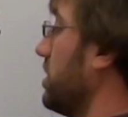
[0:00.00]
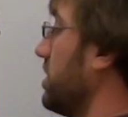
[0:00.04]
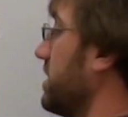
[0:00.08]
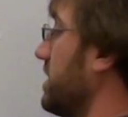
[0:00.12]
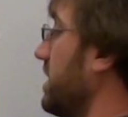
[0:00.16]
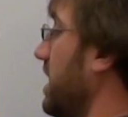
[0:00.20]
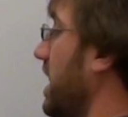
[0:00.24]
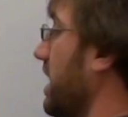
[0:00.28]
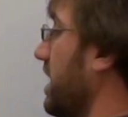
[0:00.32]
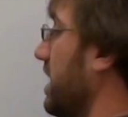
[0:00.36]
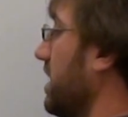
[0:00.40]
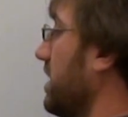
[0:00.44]
the
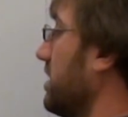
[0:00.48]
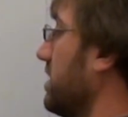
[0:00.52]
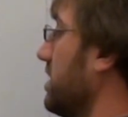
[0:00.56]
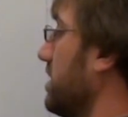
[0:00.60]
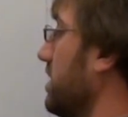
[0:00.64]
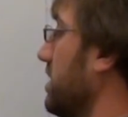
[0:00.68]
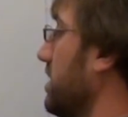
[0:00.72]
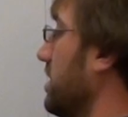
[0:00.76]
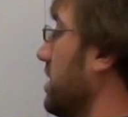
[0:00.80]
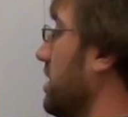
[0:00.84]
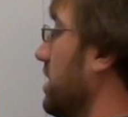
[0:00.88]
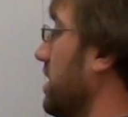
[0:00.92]

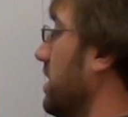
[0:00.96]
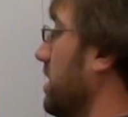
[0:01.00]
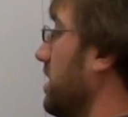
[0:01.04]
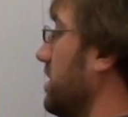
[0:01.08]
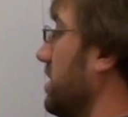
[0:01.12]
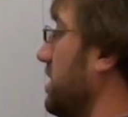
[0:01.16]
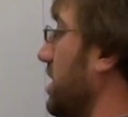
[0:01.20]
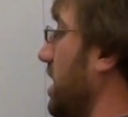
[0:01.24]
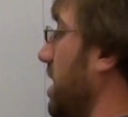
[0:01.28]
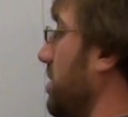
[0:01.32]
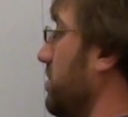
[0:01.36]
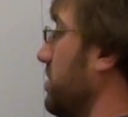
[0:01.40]
2nd
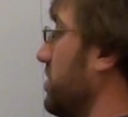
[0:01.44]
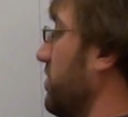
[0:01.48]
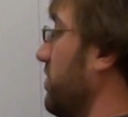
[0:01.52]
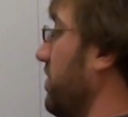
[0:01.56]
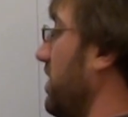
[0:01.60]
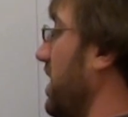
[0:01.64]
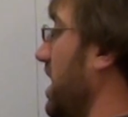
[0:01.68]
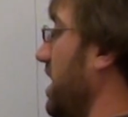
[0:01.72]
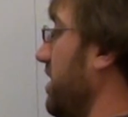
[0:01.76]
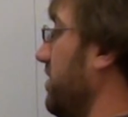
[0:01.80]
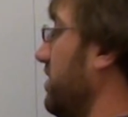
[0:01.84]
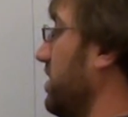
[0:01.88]
times
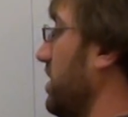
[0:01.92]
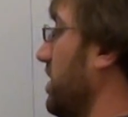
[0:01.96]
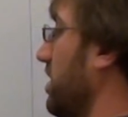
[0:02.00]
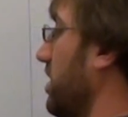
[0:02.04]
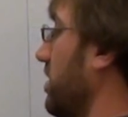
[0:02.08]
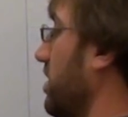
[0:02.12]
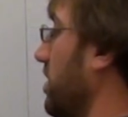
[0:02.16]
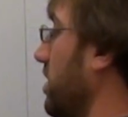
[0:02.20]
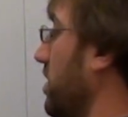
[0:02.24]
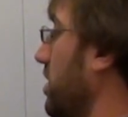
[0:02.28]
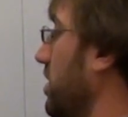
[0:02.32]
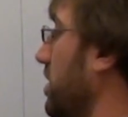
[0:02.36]
5 to
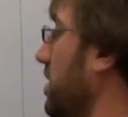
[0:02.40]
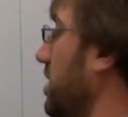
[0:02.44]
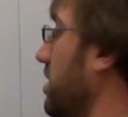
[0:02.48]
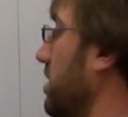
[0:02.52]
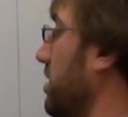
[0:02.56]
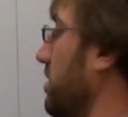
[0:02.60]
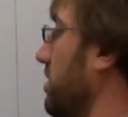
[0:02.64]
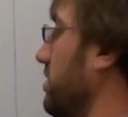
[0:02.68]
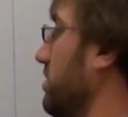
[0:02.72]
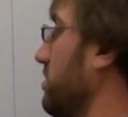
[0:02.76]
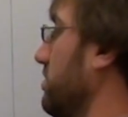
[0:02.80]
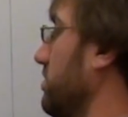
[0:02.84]
the
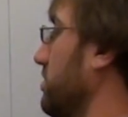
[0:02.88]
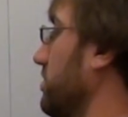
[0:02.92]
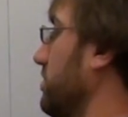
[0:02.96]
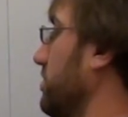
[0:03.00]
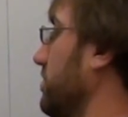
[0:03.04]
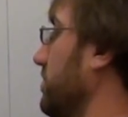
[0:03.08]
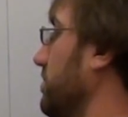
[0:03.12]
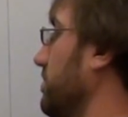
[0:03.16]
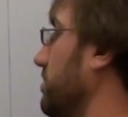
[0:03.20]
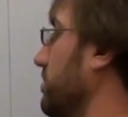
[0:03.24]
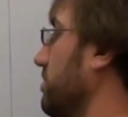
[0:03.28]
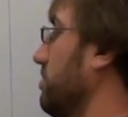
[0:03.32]
3rd,
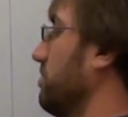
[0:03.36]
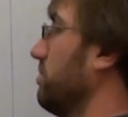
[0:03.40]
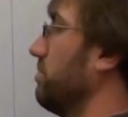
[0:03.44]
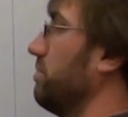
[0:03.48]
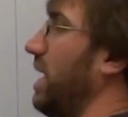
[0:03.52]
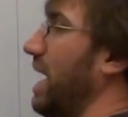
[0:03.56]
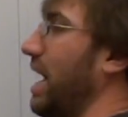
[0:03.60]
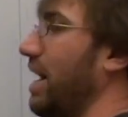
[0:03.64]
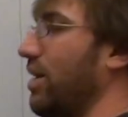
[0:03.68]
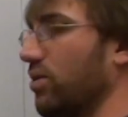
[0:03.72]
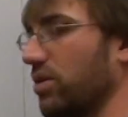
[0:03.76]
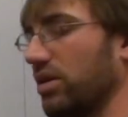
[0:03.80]

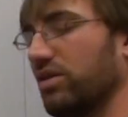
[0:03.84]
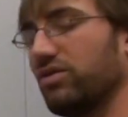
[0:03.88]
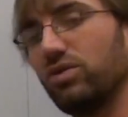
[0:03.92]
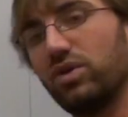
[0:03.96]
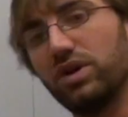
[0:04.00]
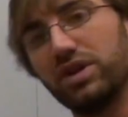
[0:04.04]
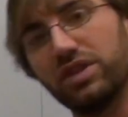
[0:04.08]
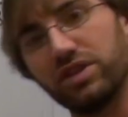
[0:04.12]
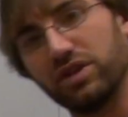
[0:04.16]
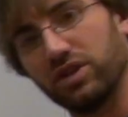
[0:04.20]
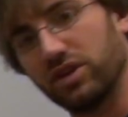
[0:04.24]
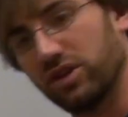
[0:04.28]
power of
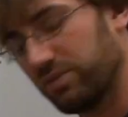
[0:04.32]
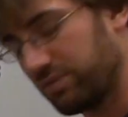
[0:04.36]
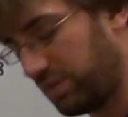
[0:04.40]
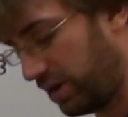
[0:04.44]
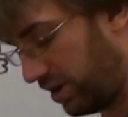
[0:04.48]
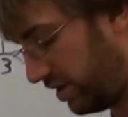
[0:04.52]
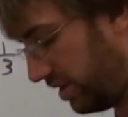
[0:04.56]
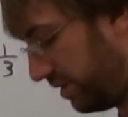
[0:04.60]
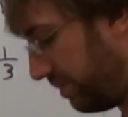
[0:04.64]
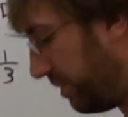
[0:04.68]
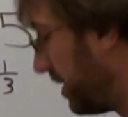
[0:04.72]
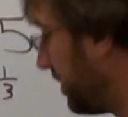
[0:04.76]
1 third,
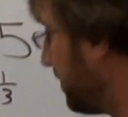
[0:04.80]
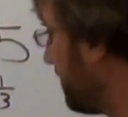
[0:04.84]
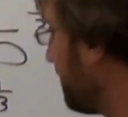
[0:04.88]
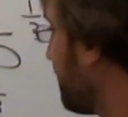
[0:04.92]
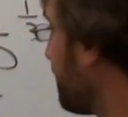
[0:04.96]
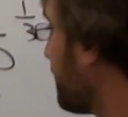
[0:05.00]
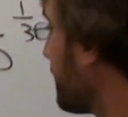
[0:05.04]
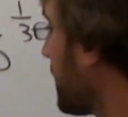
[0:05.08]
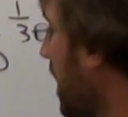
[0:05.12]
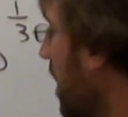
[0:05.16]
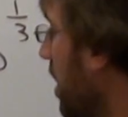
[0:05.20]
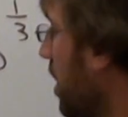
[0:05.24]
pardon me.
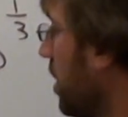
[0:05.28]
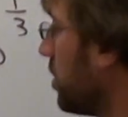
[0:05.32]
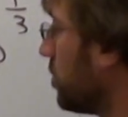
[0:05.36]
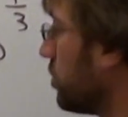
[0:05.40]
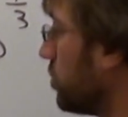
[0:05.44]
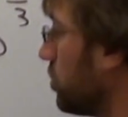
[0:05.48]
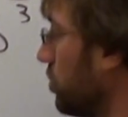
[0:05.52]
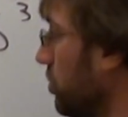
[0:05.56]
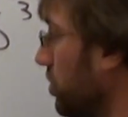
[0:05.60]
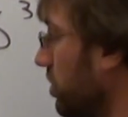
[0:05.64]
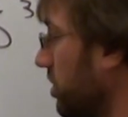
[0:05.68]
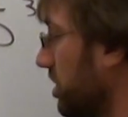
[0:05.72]

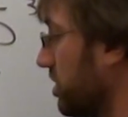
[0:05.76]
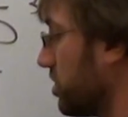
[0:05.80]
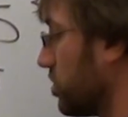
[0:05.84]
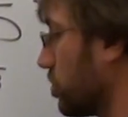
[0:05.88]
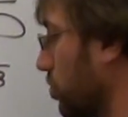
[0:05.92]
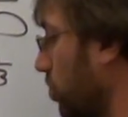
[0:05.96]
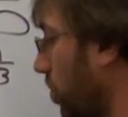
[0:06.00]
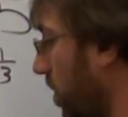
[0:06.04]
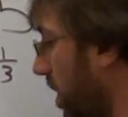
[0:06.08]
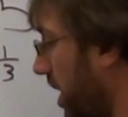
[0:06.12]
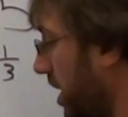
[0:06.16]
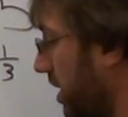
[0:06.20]
2 to the
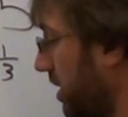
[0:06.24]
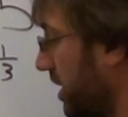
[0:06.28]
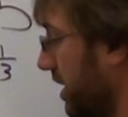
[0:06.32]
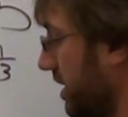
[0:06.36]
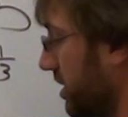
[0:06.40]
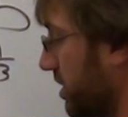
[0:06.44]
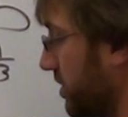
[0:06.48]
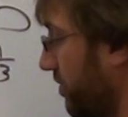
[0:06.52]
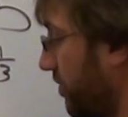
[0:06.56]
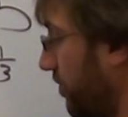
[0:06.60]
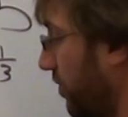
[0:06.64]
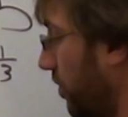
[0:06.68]
squared
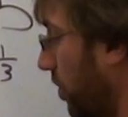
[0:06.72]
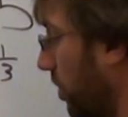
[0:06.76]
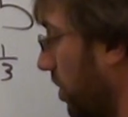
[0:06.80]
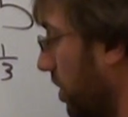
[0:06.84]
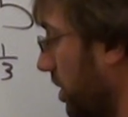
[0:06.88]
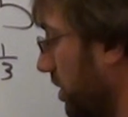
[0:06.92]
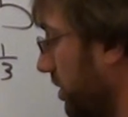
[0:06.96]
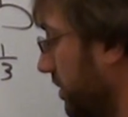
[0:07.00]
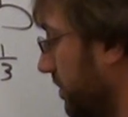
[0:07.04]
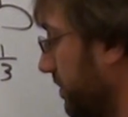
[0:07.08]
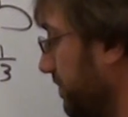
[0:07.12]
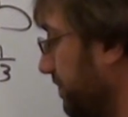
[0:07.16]
is
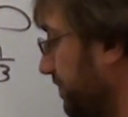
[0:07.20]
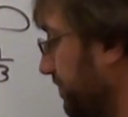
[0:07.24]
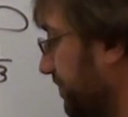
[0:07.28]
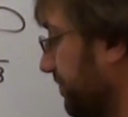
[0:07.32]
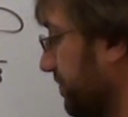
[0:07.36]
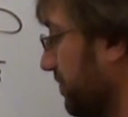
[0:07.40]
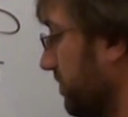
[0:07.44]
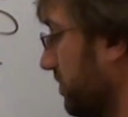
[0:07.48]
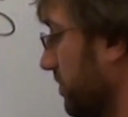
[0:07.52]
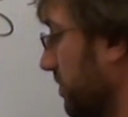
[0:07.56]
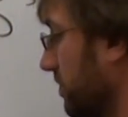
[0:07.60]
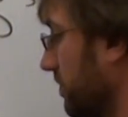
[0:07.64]
4
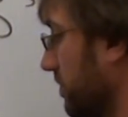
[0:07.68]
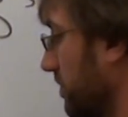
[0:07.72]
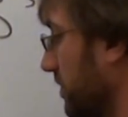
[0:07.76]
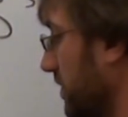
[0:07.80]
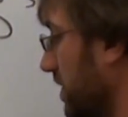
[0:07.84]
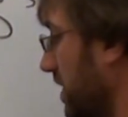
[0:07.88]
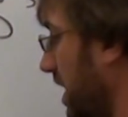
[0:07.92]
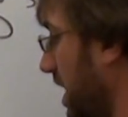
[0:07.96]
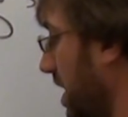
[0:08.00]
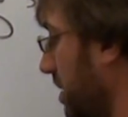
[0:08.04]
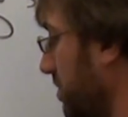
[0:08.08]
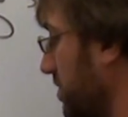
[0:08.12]

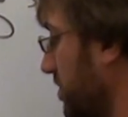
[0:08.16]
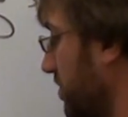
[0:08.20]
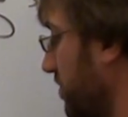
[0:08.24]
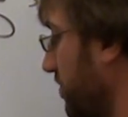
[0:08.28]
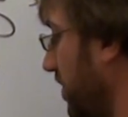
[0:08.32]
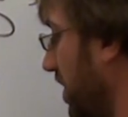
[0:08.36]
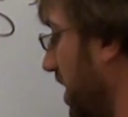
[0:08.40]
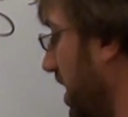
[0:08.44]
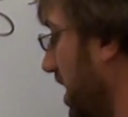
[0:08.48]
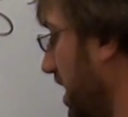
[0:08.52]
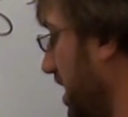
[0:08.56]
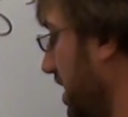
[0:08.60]
times
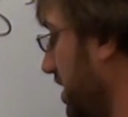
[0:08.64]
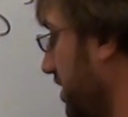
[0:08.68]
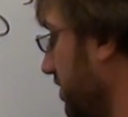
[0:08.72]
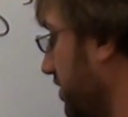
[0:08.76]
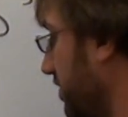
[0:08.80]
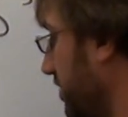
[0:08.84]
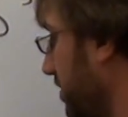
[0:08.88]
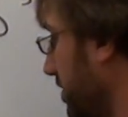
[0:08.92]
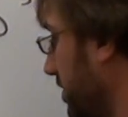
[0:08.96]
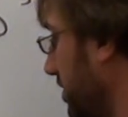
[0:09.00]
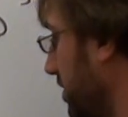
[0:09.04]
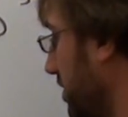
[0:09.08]

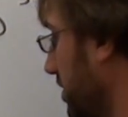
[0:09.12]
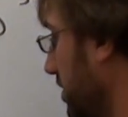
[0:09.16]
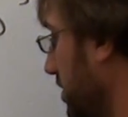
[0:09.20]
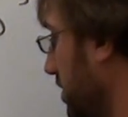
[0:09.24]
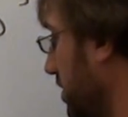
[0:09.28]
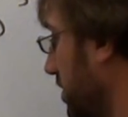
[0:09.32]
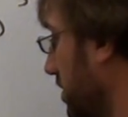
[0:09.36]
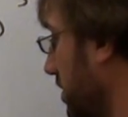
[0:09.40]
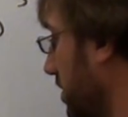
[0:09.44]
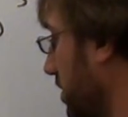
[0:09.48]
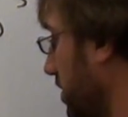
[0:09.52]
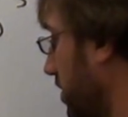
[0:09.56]
5
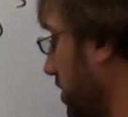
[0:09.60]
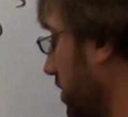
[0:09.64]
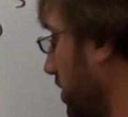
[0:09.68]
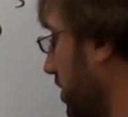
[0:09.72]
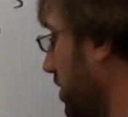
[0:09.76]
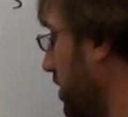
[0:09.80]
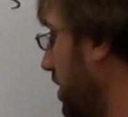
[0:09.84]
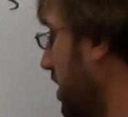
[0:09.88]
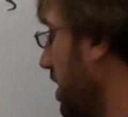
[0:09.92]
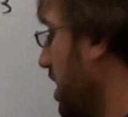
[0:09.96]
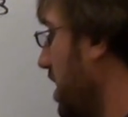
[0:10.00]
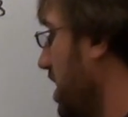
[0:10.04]

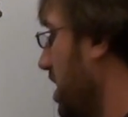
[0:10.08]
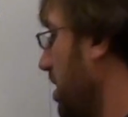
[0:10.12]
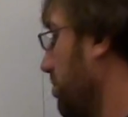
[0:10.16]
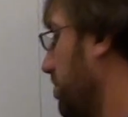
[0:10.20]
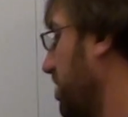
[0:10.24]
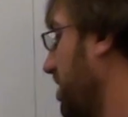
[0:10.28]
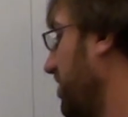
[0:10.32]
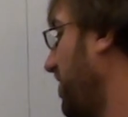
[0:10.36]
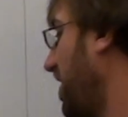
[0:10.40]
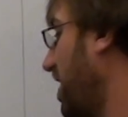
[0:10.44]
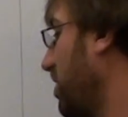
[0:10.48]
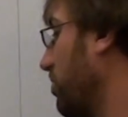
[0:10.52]
third.
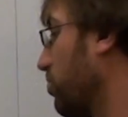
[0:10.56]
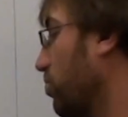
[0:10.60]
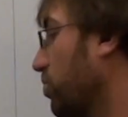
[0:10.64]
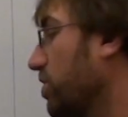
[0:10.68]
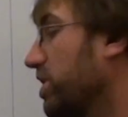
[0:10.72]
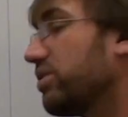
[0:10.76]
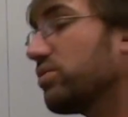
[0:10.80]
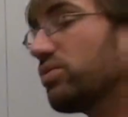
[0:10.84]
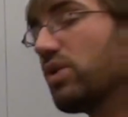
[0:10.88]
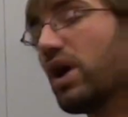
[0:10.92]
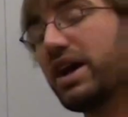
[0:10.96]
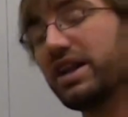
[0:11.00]
But if I
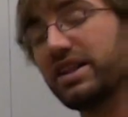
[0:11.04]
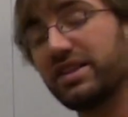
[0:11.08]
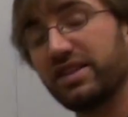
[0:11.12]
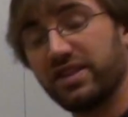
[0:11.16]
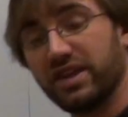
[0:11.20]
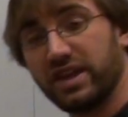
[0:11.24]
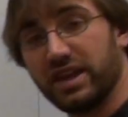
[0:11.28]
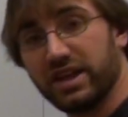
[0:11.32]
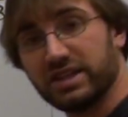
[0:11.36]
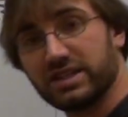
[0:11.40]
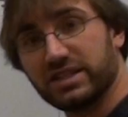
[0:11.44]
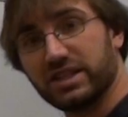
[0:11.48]
rewrite
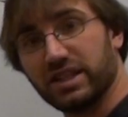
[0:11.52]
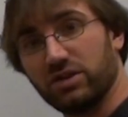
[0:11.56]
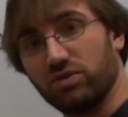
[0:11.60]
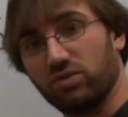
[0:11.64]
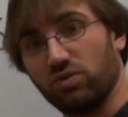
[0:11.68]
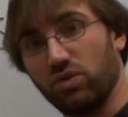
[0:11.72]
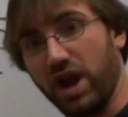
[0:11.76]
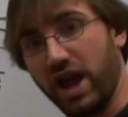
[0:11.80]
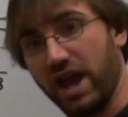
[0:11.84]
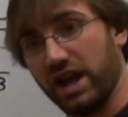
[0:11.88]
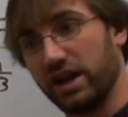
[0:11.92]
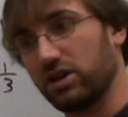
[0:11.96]
this in
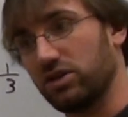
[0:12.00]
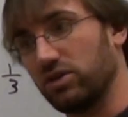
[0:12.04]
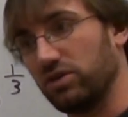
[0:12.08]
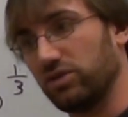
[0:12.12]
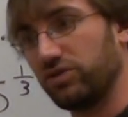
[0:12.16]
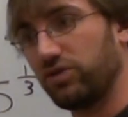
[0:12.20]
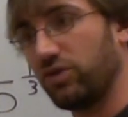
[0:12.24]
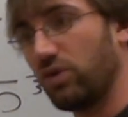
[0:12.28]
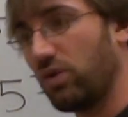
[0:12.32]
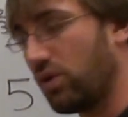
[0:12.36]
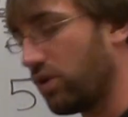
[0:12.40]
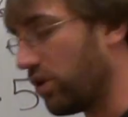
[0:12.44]
radical
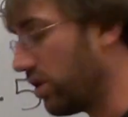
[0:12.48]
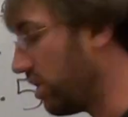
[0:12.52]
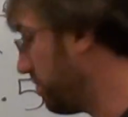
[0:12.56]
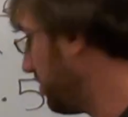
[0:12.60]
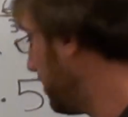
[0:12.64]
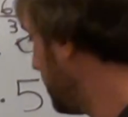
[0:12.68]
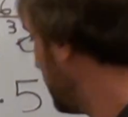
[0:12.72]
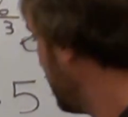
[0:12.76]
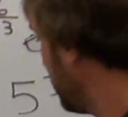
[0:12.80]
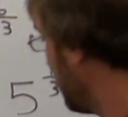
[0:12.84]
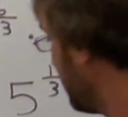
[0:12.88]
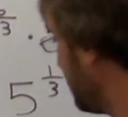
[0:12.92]

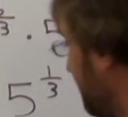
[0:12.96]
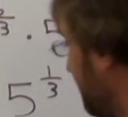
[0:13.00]
form,